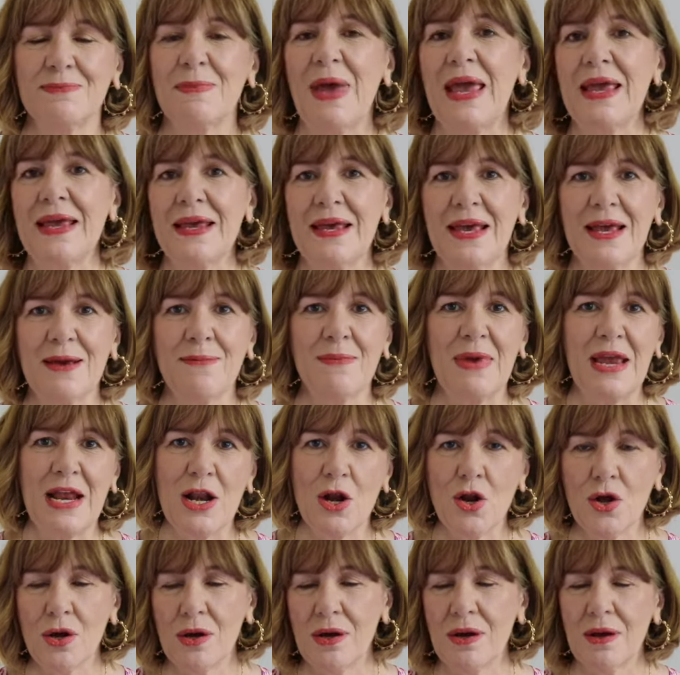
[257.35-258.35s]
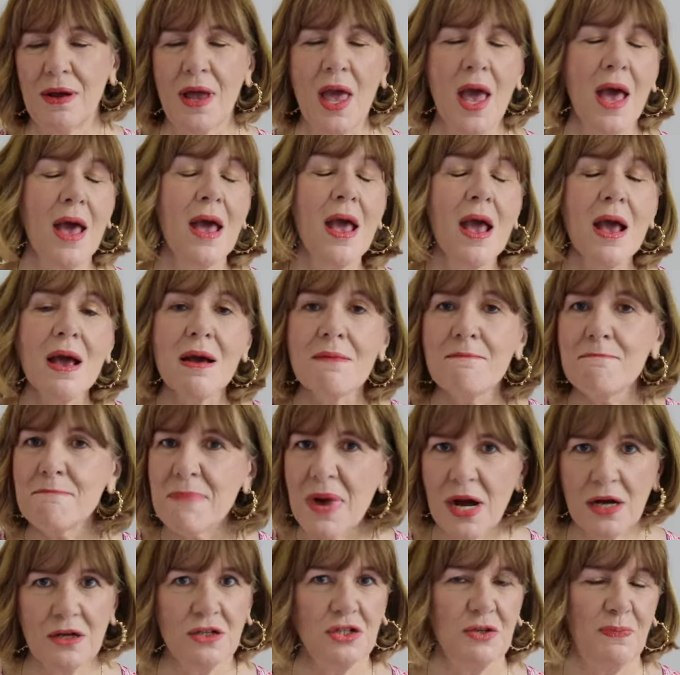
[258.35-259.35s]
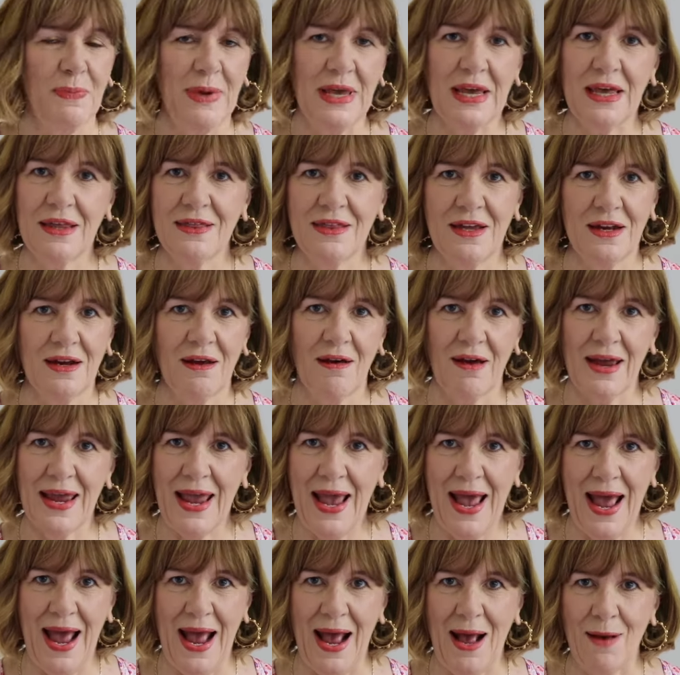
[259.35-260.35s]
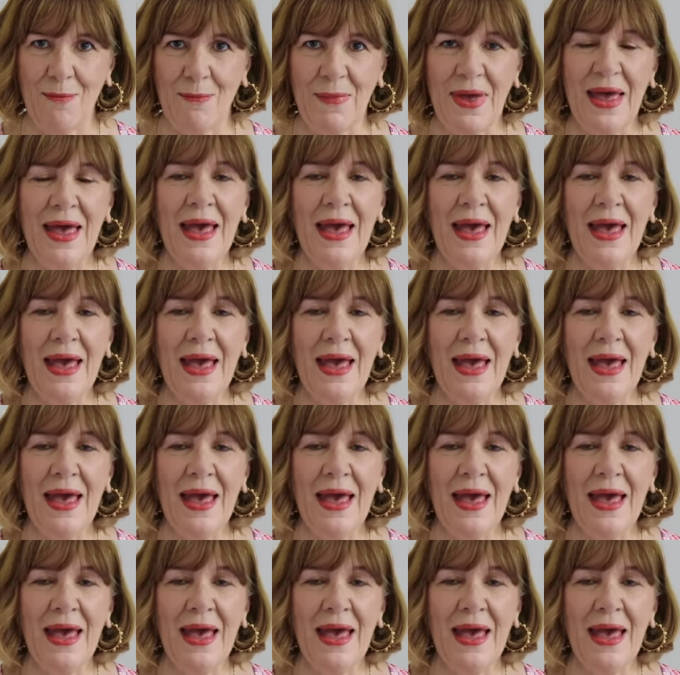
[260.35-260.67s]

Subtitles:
making me look much bigger than I am.